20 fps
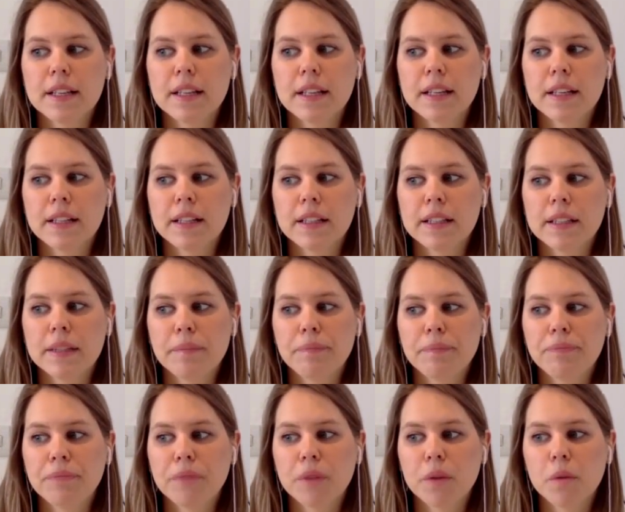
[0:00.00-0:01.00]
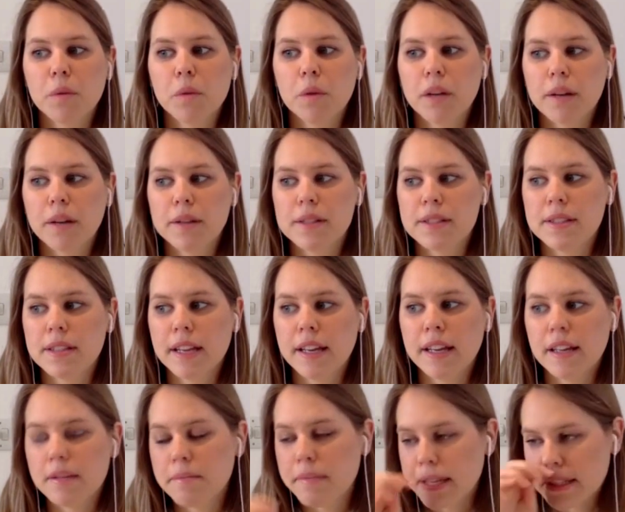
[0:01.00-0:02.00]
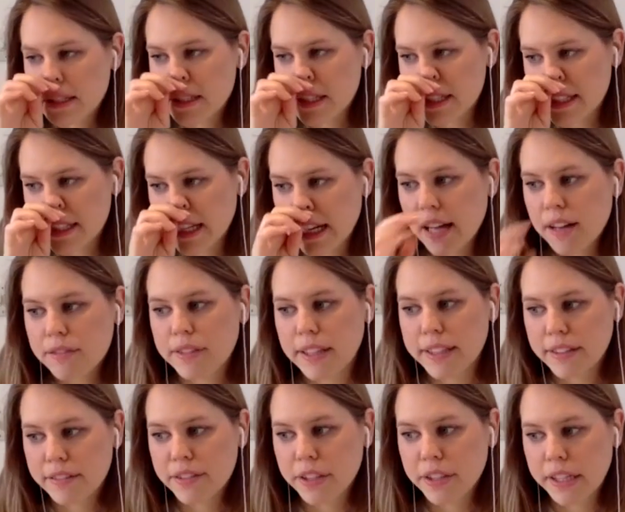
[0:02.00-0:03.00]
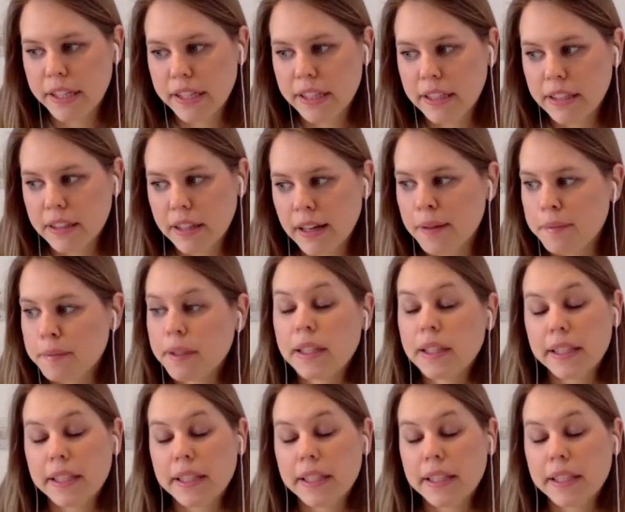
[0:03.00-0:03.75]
um, what I would say messages that have like a very um,